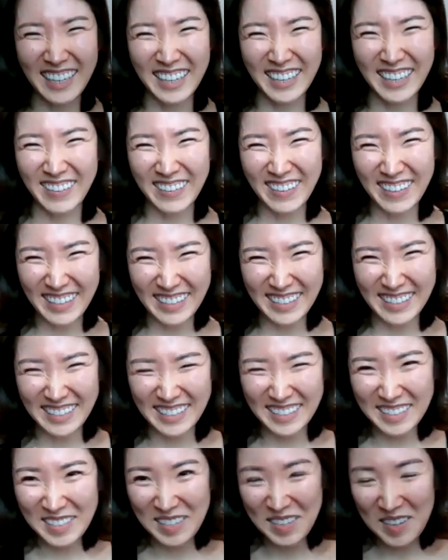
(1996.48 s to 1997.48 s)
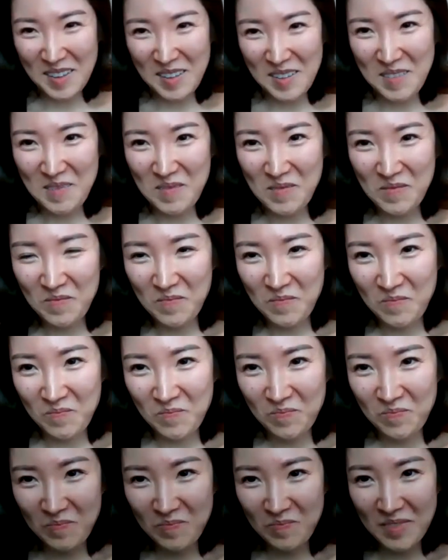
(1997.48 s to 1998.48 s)
you will do great you
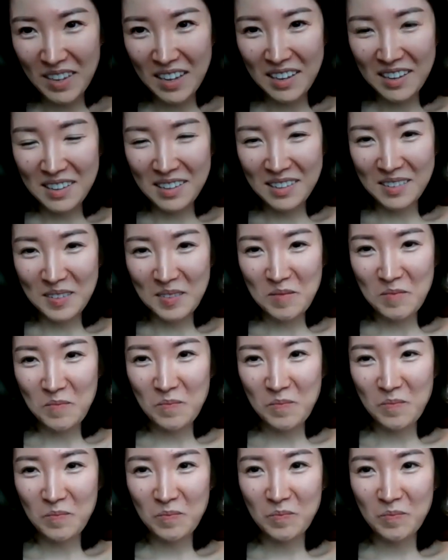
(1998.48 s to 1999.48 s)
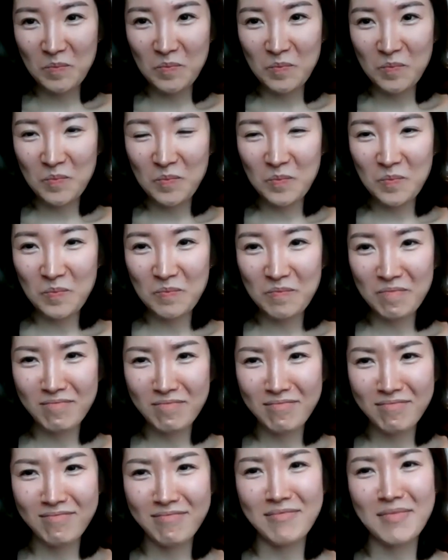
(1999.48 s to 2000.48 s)
will you will you will do
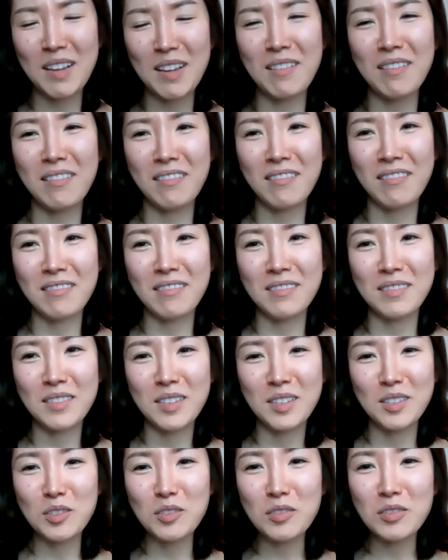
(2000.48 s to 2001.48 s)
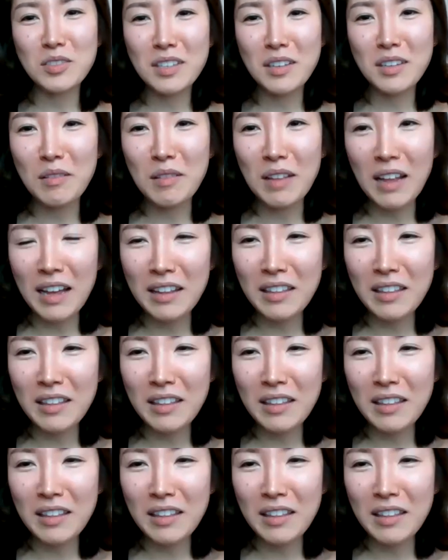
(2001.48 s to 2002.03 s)
great Susan,